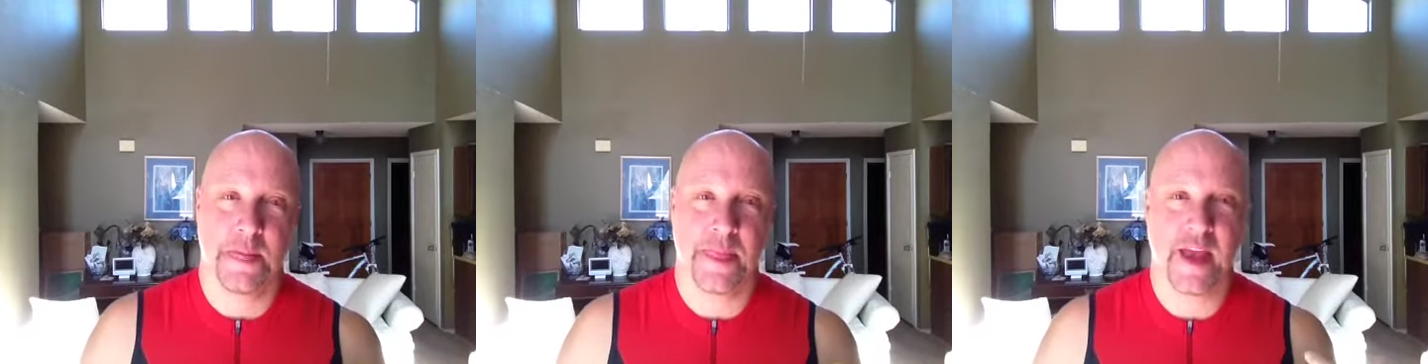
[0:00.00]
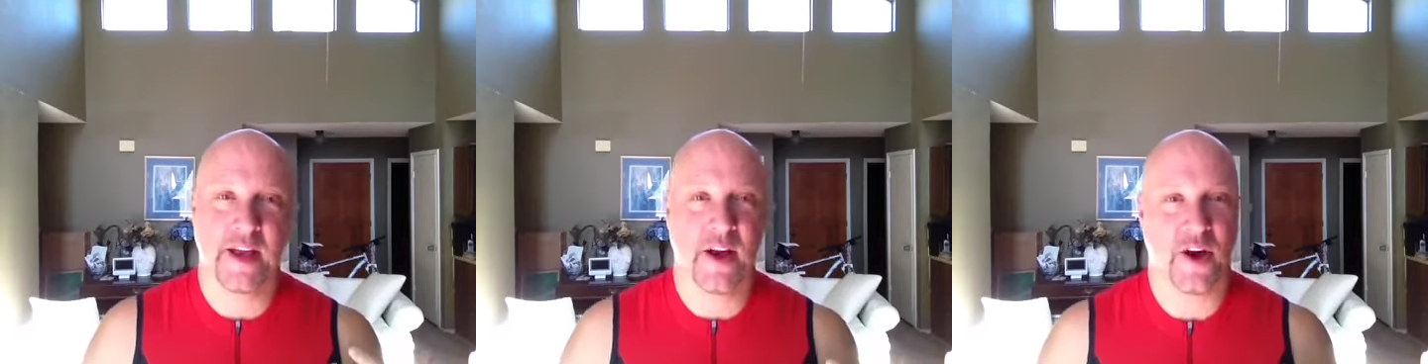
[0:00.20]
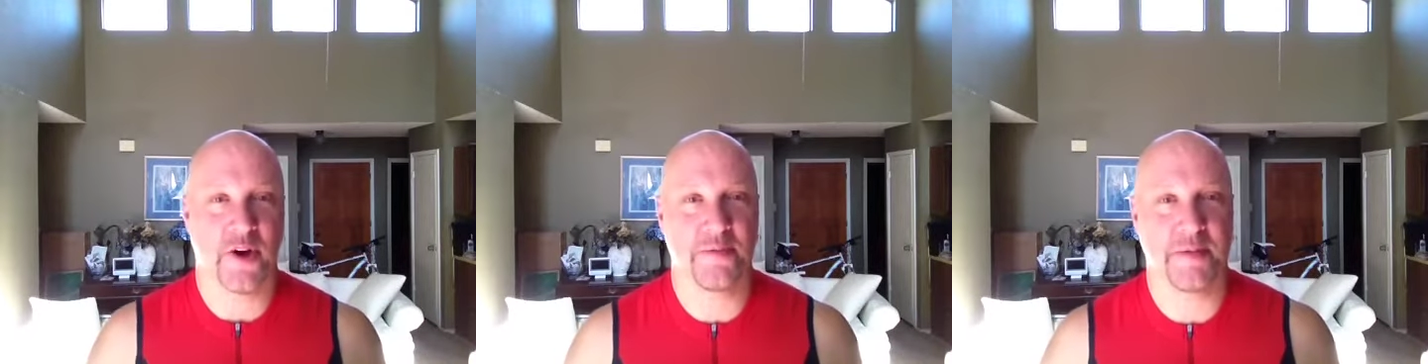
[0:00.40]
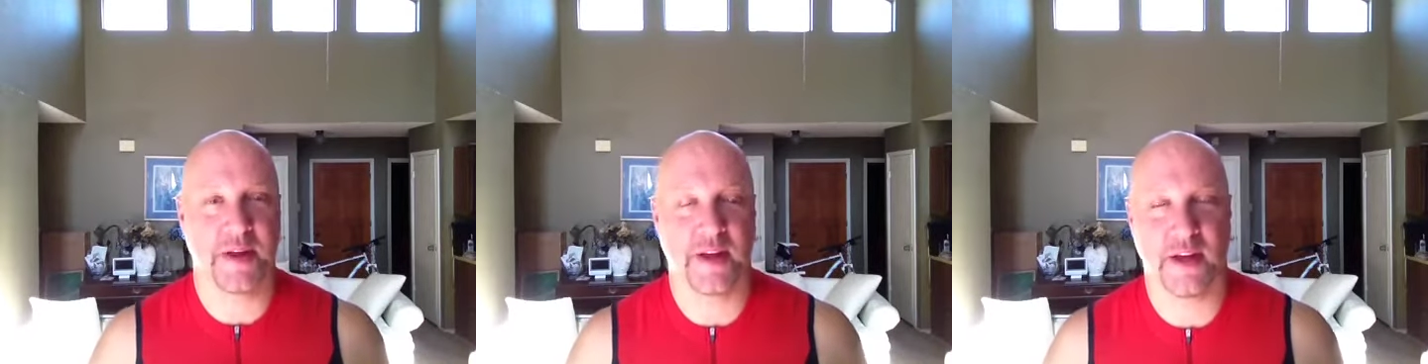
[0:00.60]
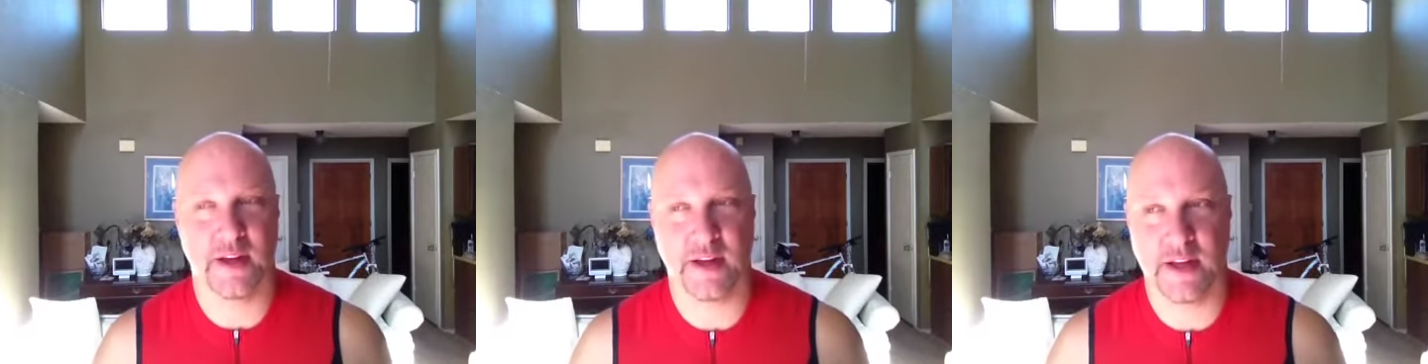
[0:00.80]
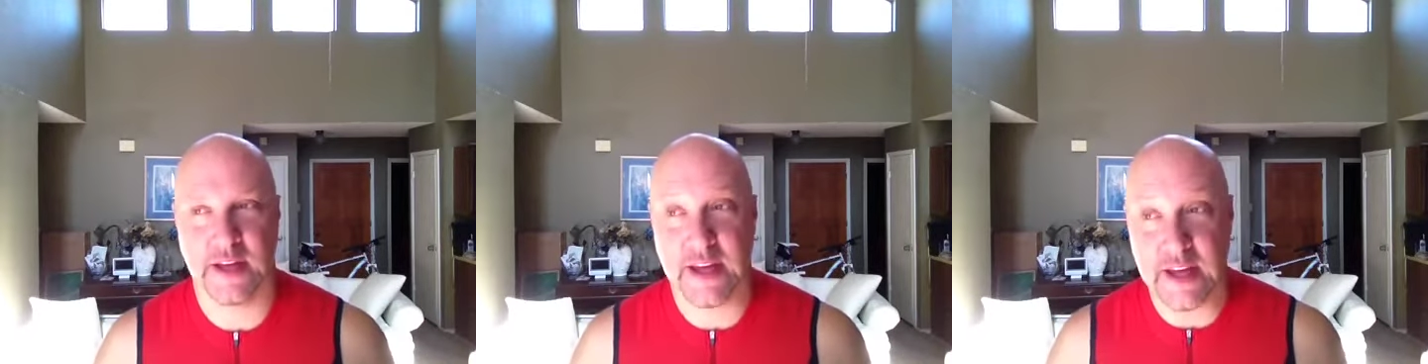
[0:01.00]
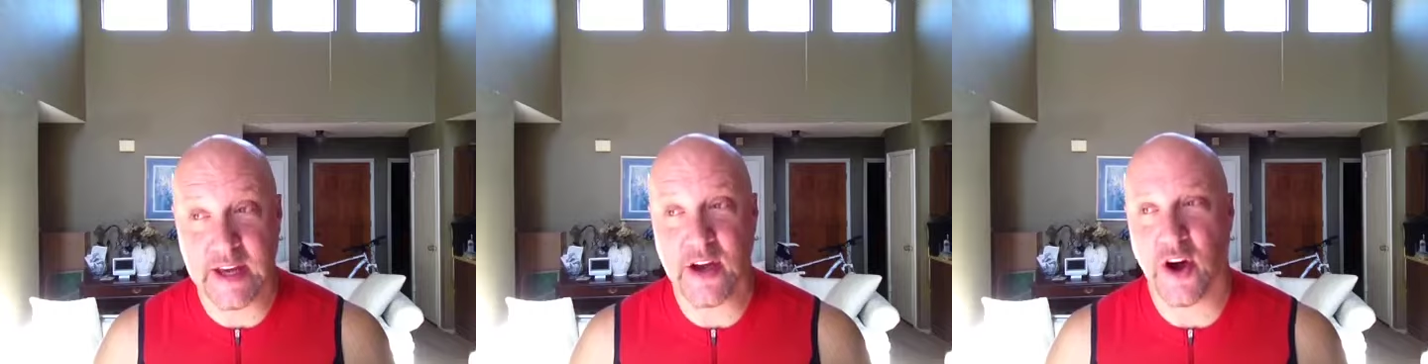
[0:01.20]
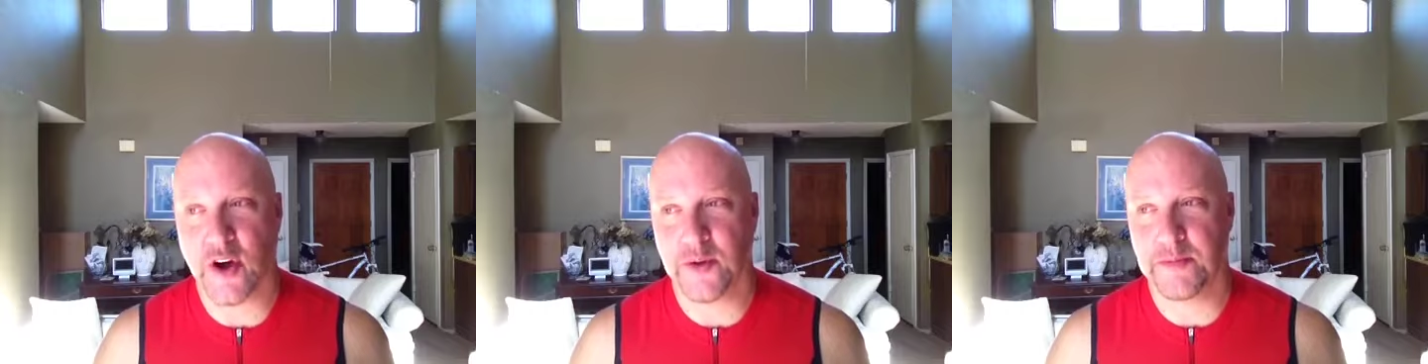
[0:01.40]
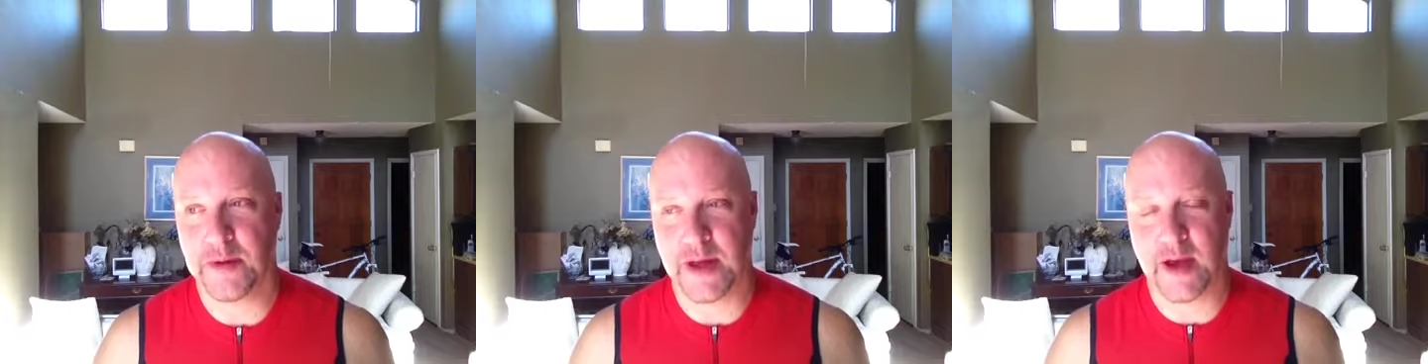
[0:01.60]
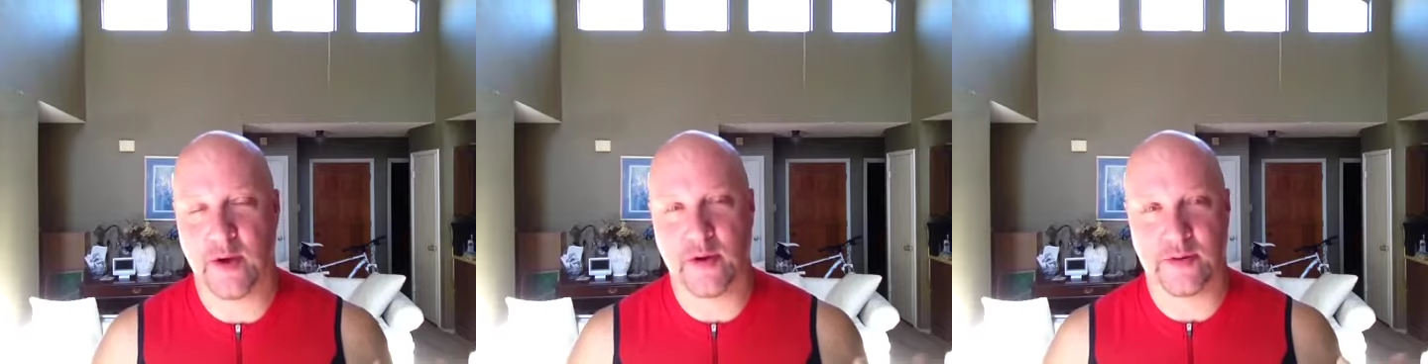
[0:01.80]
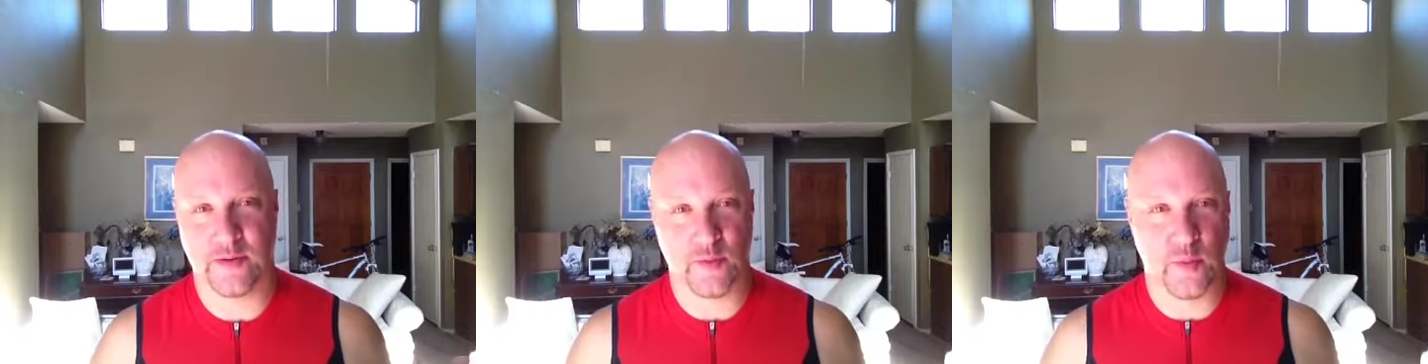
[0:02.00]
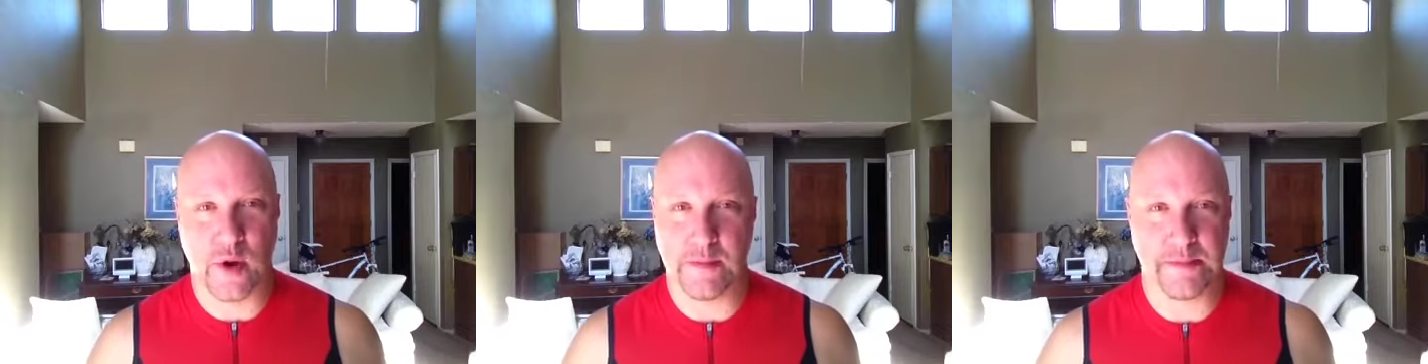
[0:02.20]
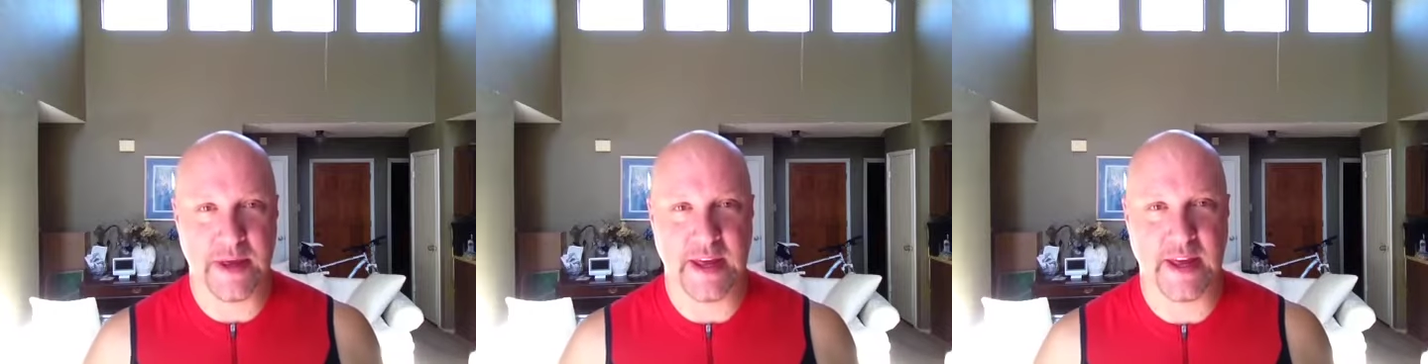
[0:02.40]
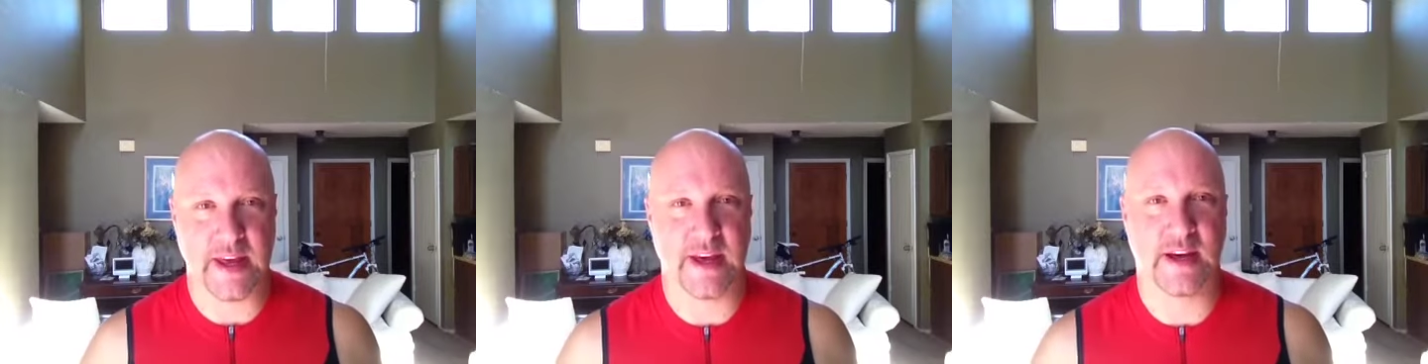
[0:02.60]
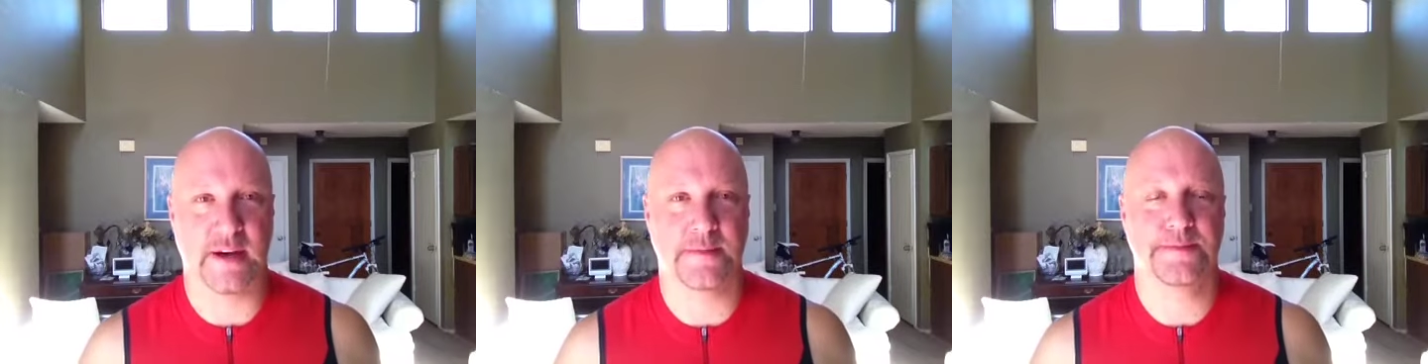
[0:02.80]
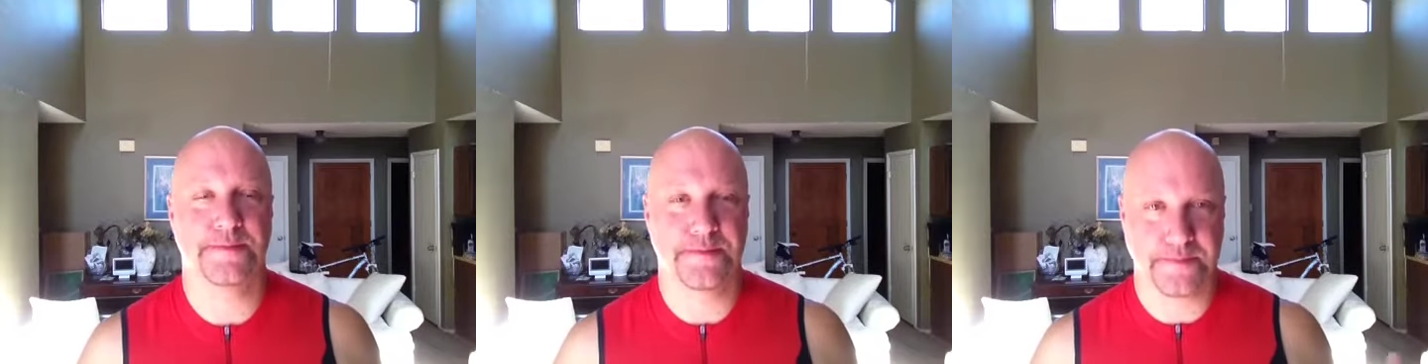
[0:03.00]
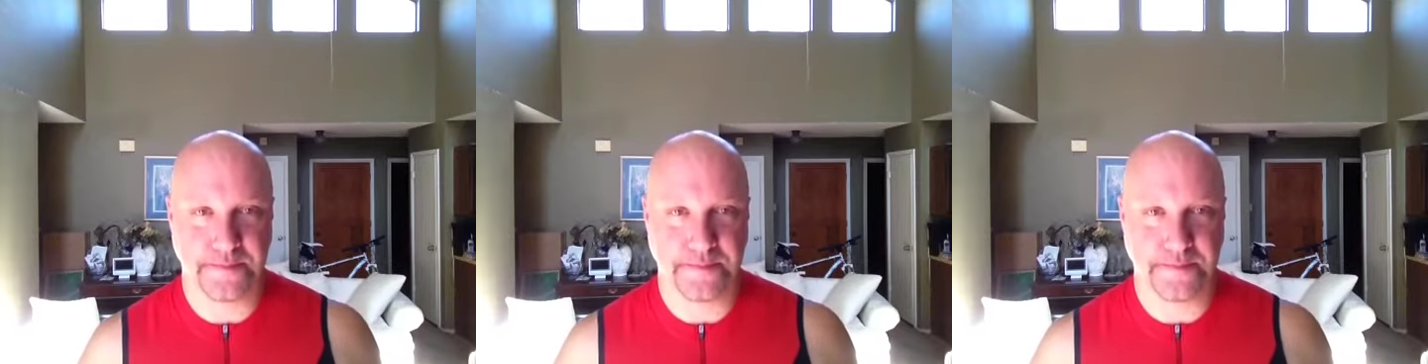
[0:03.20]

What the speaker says: he called me at 1 p.m.